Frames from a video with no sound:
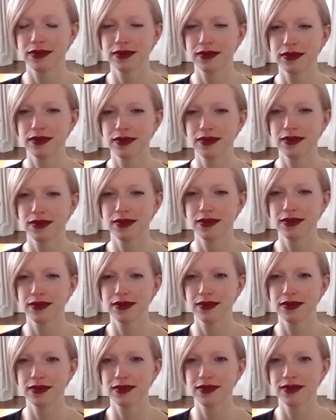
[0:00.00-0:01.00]

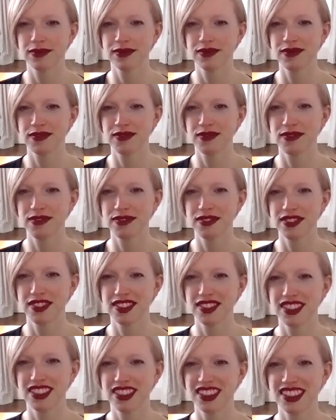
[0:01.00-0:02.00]

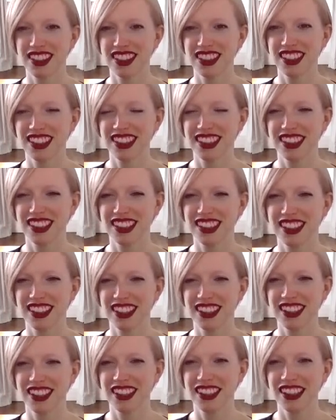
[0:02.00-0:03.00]

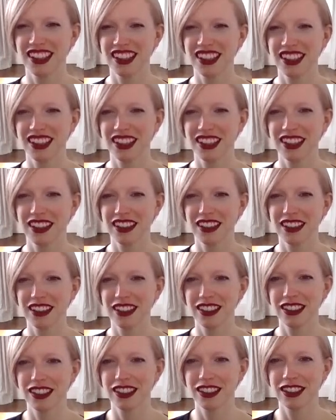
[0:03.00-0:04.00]

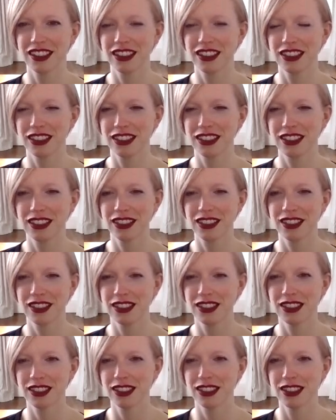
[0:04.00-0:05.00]

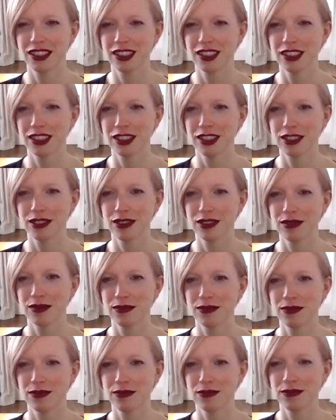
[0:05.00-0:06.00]

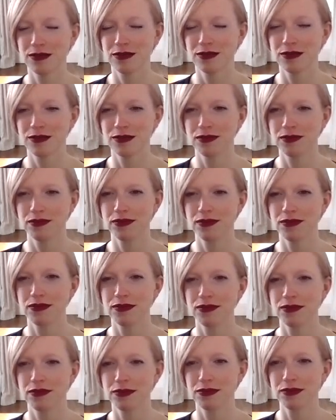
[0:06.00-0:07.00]

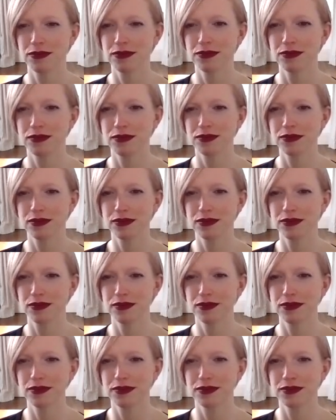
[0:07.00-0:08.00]
(silent)